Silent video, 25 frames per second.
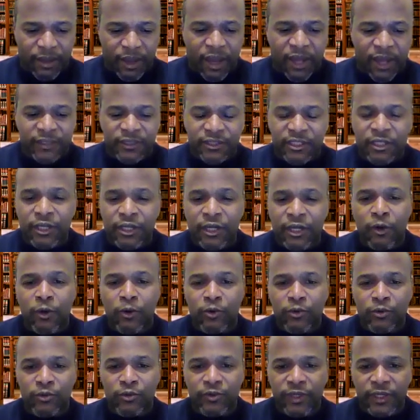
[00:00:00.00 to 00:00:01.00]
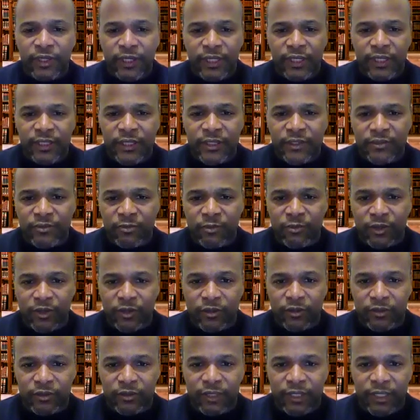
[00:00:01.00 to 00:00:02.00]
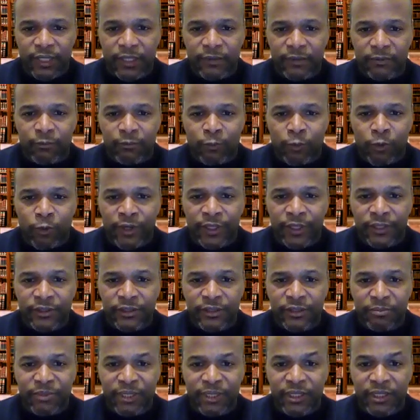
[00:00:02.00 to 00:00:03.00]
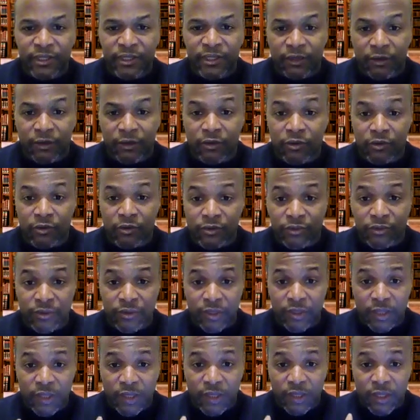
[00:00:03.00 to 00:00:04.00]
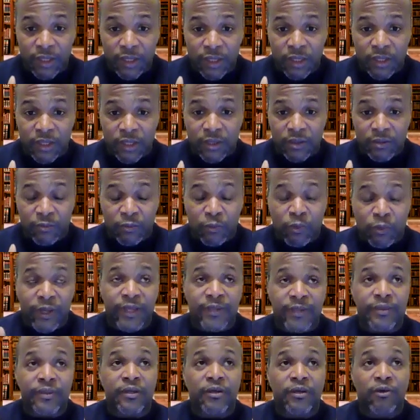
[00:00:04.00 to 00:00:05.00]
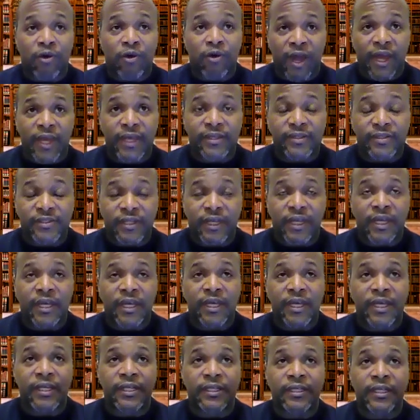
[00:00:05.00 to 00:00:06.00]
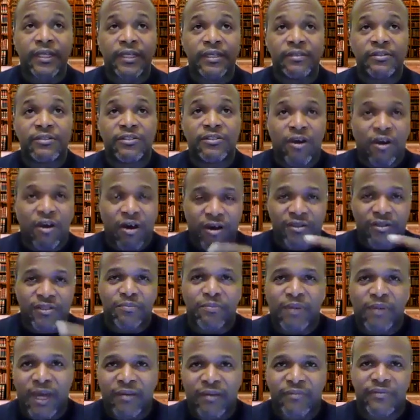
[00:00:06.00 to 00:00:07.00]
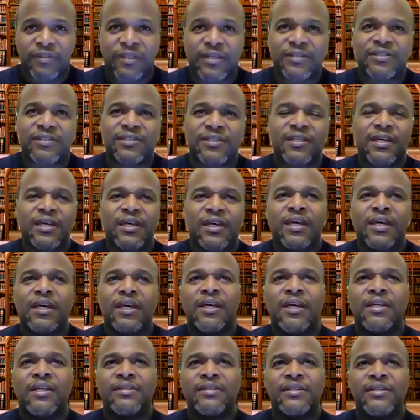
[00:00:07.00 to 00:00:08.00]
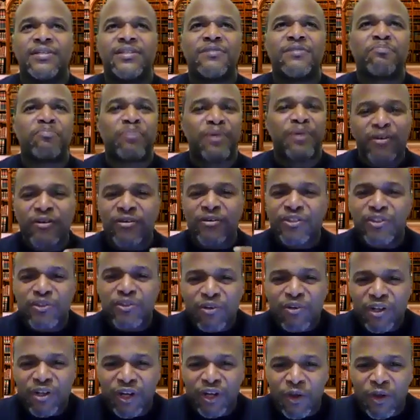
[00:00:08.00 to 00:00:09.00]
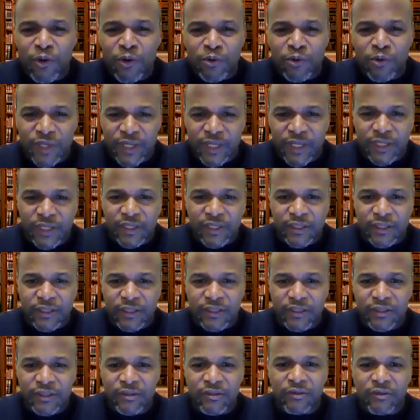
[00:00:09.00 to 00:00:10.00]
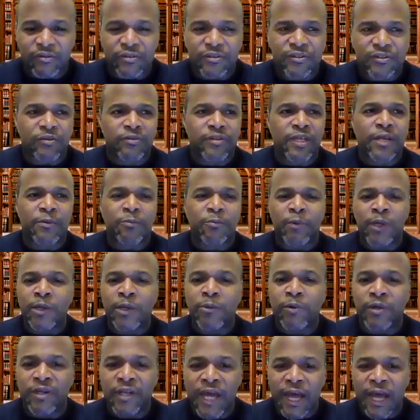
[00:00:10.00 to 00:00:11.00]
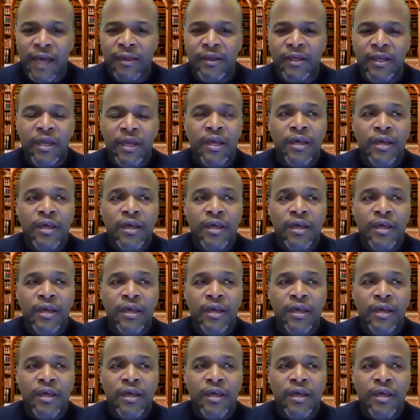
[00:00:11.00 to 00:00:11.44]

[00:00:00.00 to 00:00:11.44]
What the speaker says: unclothed in this world and wanting to be clothed with Christ. And he talks about this spiritual clothing, you know, so that we will not